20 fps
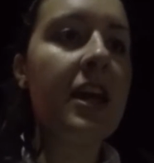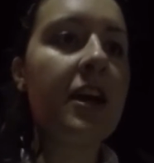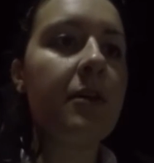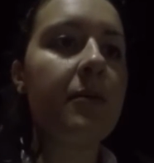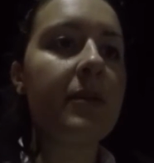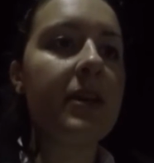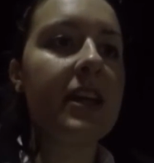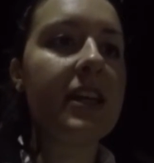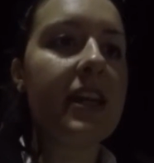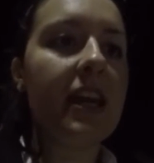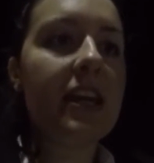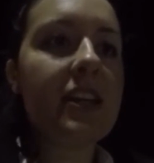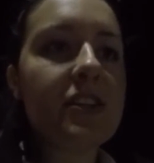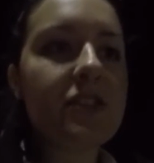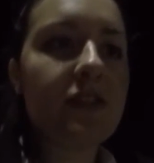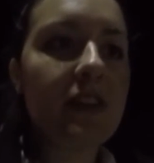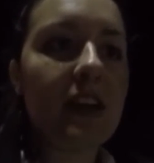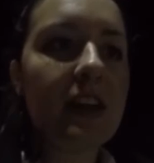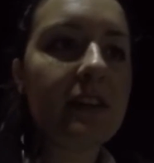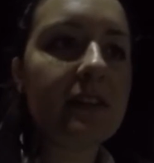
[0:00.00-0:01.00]
When he
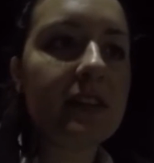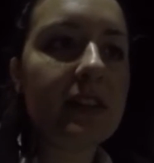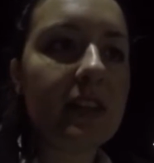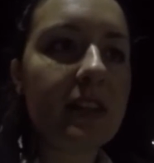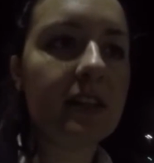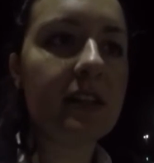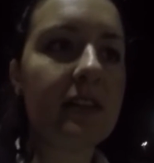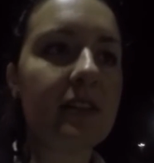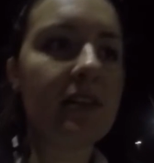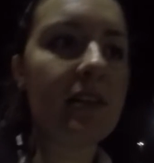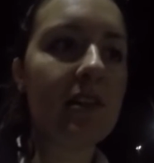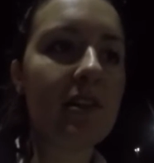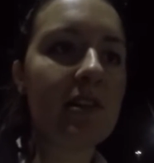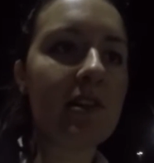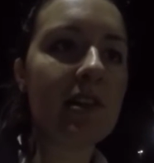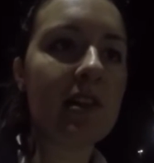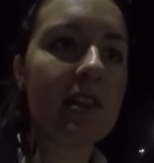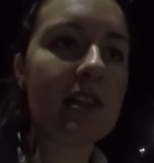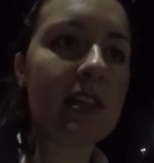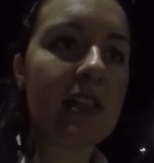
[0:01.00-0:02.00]
gazed round
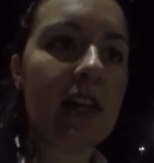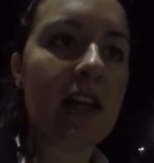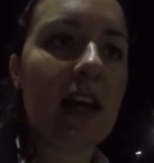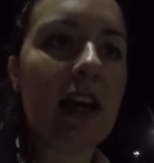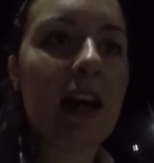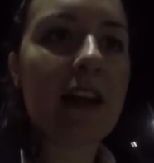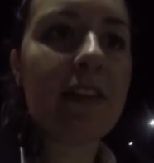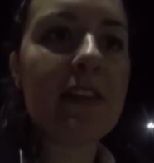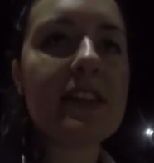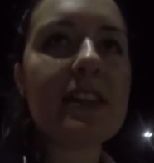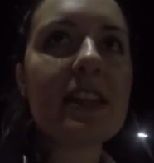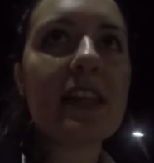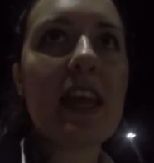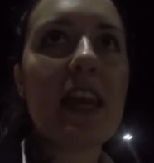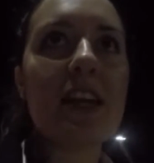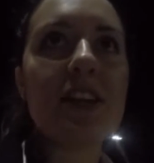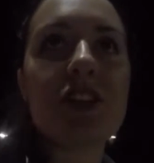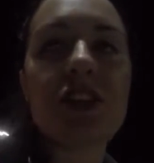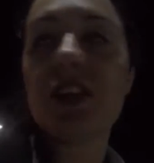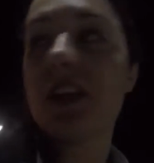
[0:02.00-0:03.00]
on this
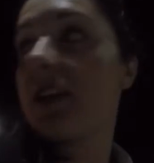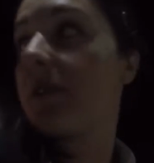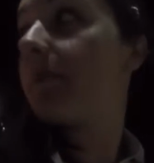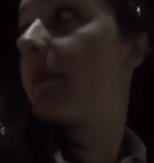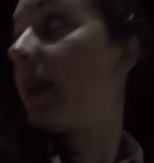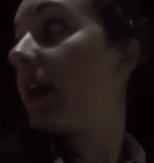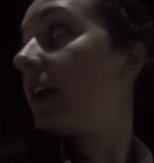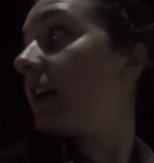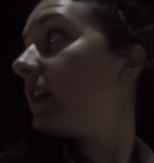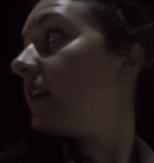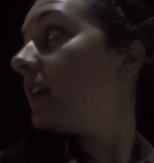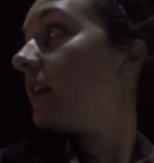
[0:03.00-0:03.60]
occasion, he met,